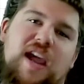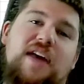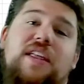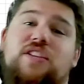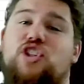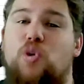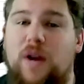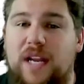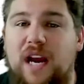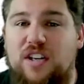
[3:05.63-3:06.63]
And that's
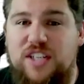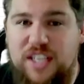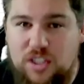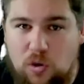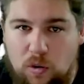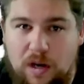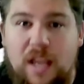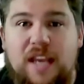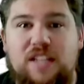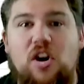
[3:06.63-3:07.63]
joining our Discord. It's